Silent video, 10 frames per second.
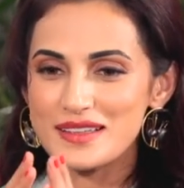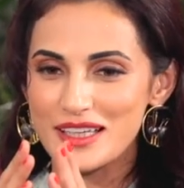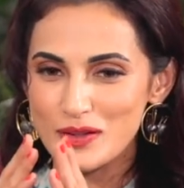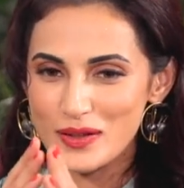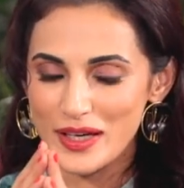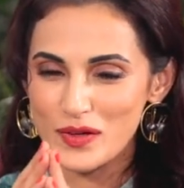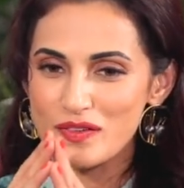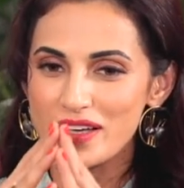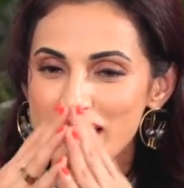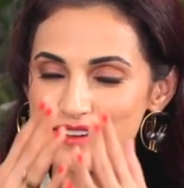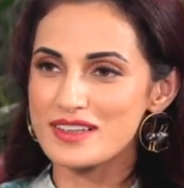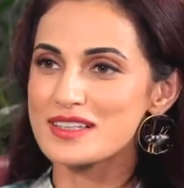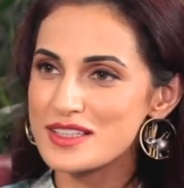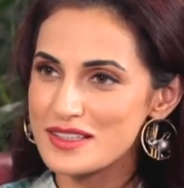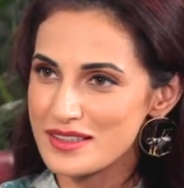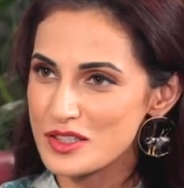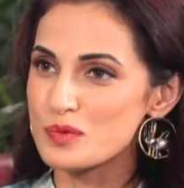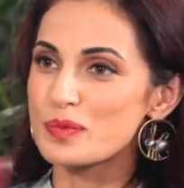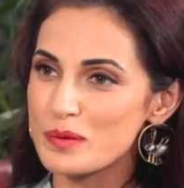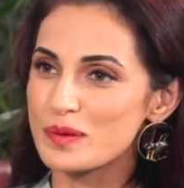you know, kind of given
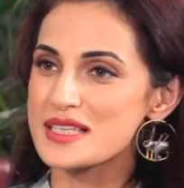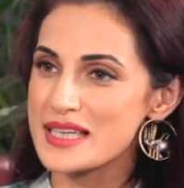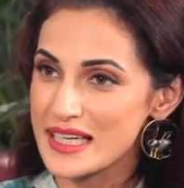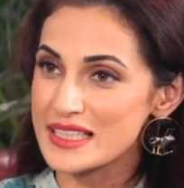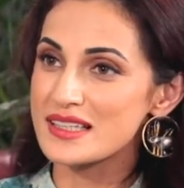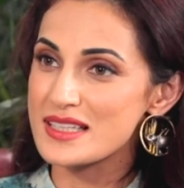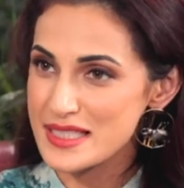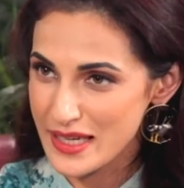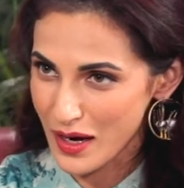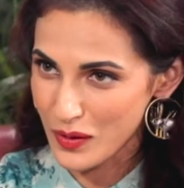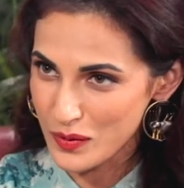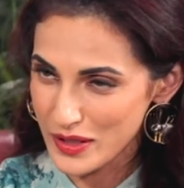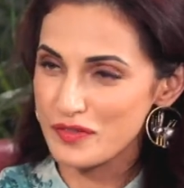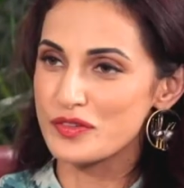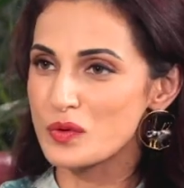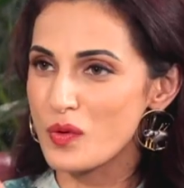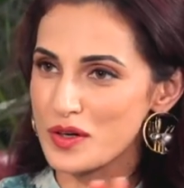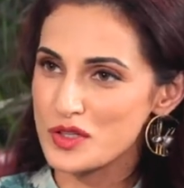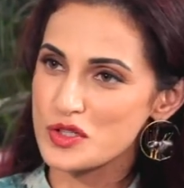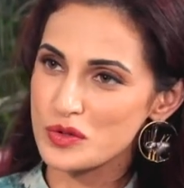to people as ideas now if you
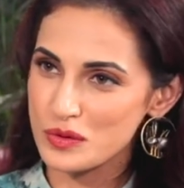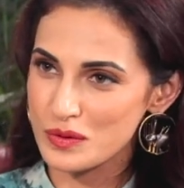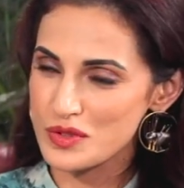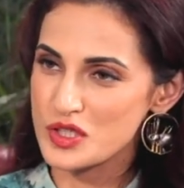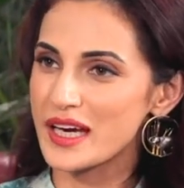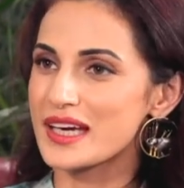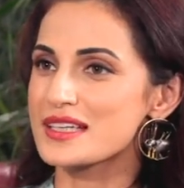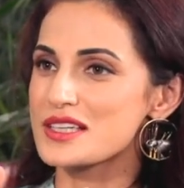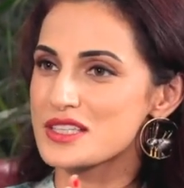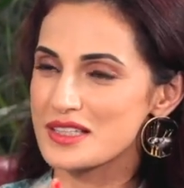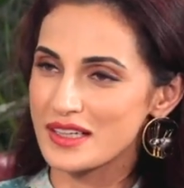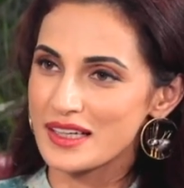want to change